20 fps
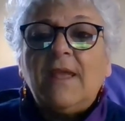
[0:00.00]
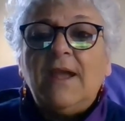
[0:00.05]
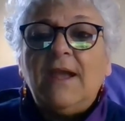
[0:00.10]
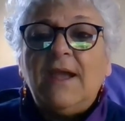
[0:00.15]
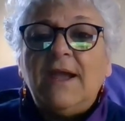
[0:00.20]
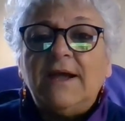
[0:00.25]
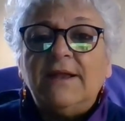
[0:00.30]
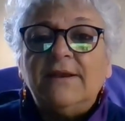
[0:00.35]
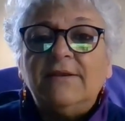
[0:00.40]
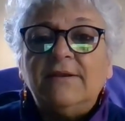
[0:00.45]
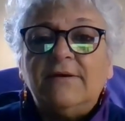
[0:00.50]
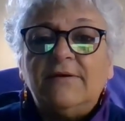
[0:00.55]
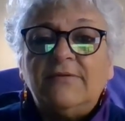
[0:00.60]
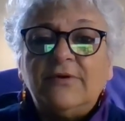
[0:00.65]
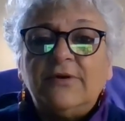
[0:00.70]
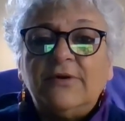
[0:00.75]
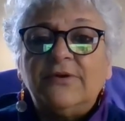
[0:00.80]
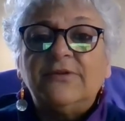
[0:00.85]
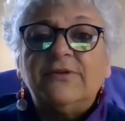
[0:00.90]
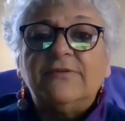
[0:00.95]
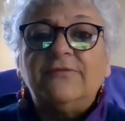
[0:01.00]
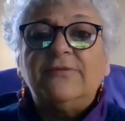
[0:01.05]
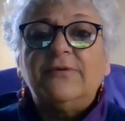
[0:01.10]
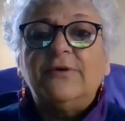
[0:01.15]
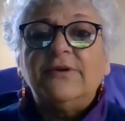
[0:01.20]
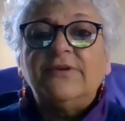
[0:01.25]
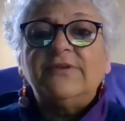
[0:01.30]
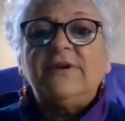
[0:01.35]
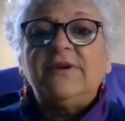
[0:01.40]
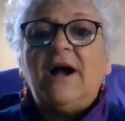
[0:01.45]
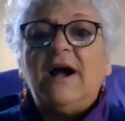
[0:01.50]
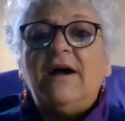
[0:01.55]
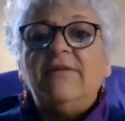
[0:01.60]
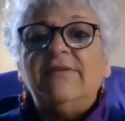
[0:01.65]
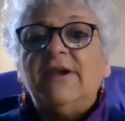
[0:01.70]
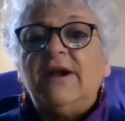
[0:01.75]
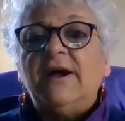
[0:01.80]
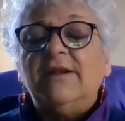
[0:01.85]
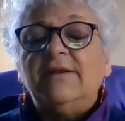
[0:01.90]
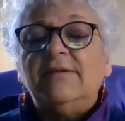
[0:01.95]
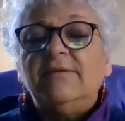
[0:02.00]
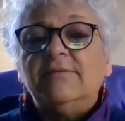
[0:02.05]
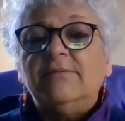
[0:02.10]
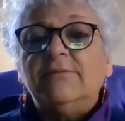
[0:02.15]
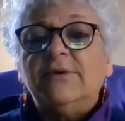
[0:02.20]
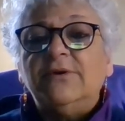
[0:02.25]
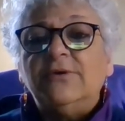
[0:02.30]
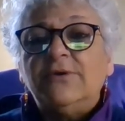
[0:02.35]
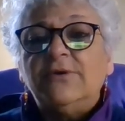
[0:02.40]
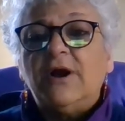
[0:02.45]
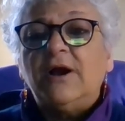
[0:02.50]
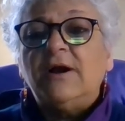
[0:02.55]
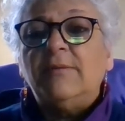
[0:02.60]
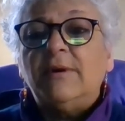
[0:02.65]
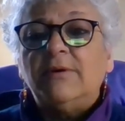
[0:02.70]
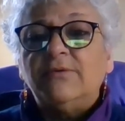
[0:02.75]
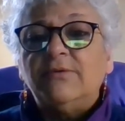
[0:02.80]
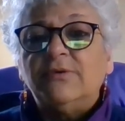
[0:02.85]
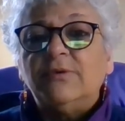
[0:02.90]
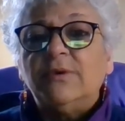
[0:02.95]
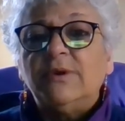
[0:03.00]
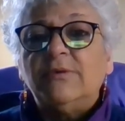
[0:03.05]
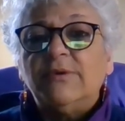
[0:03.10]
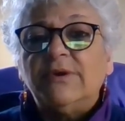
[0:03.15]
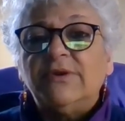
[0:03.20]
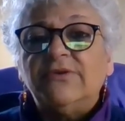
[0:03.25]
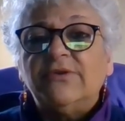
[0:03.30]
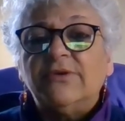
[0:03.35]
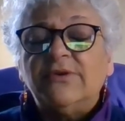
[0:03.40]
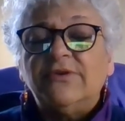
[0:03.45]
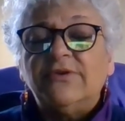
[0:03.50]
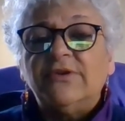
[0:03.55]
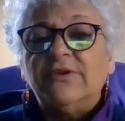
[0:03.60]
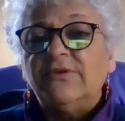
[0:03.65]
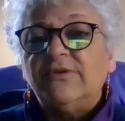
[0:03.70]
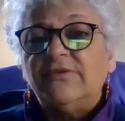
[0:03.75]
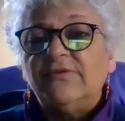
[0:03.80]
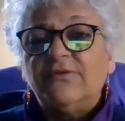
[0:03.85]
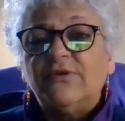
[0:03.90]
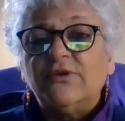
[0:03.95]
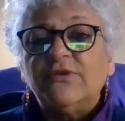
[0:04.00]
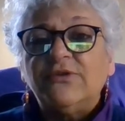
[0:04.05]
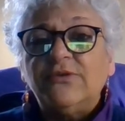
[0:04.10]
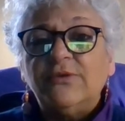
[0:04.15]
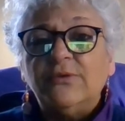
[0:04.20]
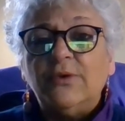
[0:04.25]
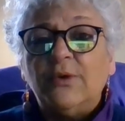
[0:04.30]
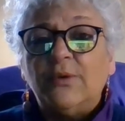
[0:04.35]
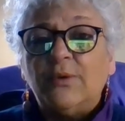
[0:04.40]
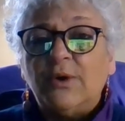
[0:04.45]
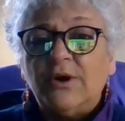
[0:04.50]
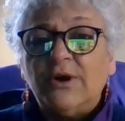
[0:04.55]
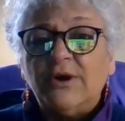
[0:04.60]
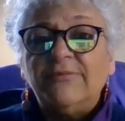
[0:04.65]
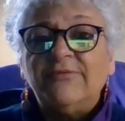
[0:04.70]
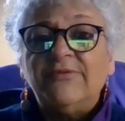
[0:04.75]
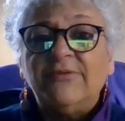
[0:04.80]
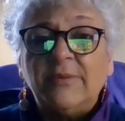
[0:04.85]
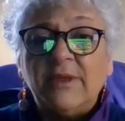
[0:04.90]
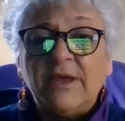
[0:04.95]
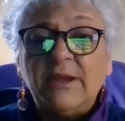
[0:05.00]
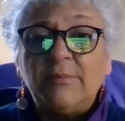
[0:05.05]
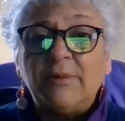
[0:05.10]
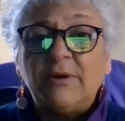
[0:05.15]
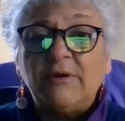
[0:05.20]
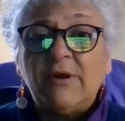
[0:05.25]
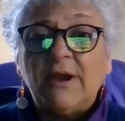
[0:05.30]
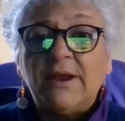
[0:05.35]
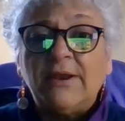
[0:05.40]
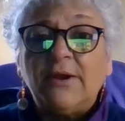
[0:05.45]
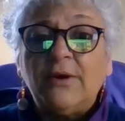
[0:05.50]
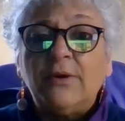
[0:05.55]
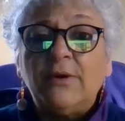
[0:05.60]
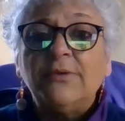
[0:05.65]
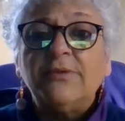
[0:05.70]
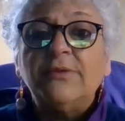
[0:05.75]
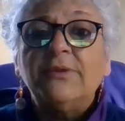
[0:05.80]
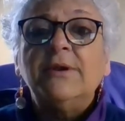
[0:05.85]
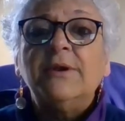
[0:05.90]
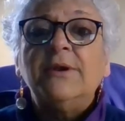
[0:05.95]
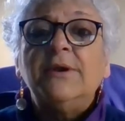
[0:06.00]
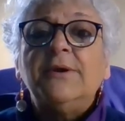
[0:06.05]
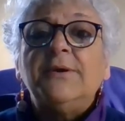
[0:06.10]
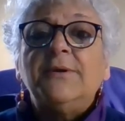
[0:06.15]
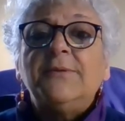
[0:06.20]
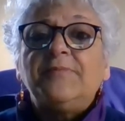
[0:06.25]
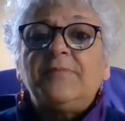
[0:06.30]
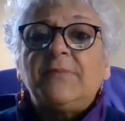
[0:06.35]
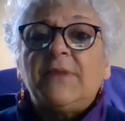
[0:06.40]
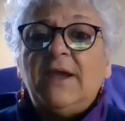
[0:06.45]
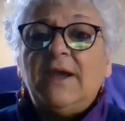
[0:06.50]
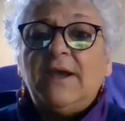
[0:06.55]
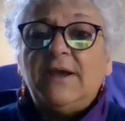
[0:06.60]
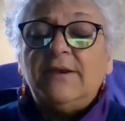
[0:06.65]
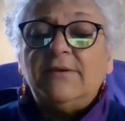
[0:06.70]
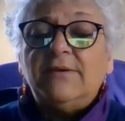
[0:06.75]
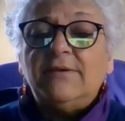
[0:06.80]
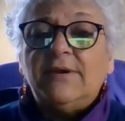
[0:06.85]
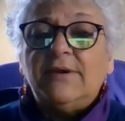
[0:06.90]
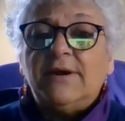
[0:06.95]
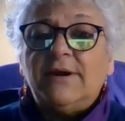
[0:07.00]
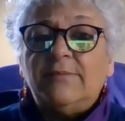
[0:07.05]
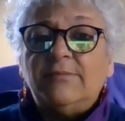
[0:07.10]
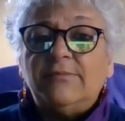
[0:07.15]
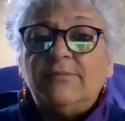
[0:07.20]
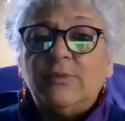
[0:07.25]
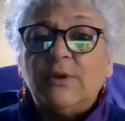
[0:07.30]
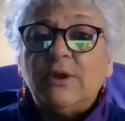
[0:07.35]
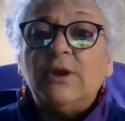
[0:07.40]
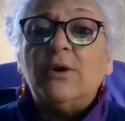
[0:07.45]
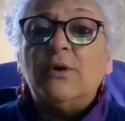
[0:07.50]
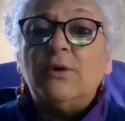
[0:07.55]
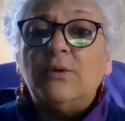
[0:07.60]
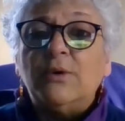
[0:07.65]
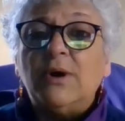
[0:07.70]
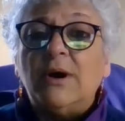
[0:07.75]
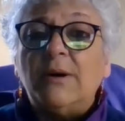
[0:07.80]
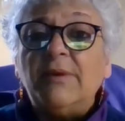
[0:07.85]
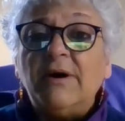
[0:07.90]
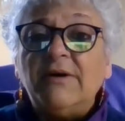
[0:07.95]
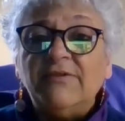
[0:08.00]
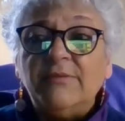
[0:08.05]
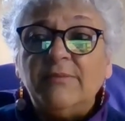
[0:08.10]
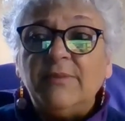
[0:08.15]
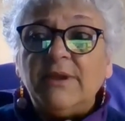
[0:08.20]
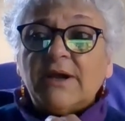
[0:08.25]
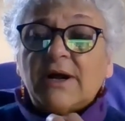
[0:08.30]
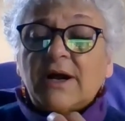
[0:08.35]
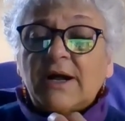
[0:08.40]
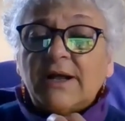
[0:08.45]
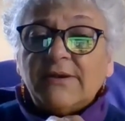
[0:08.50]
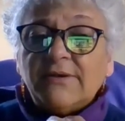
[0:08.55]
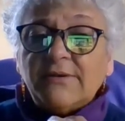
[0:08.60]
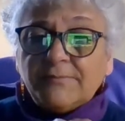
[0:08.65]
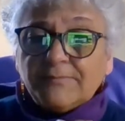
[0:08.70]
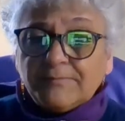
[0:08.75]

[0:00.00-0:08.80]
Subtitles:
And of course, the first caveat when you talk about doing research is first do no harm from the Hippocratic Oath. And we go above and beyond